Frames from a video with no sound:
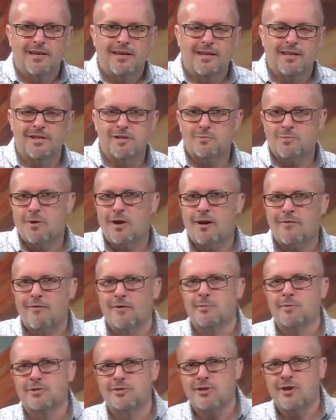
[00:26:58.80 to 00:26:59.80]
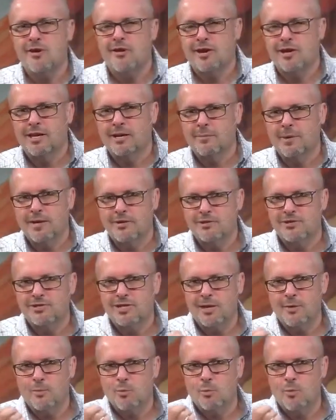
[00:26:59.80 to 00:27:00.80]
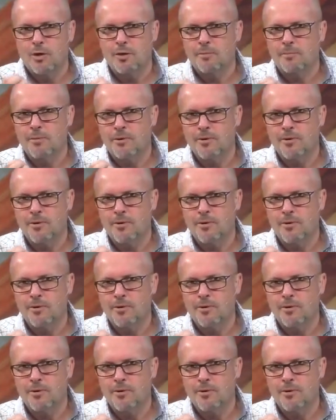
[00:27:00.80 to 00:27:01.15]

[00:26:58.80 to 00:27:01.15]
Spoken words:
Now, this proverb is talking about just that one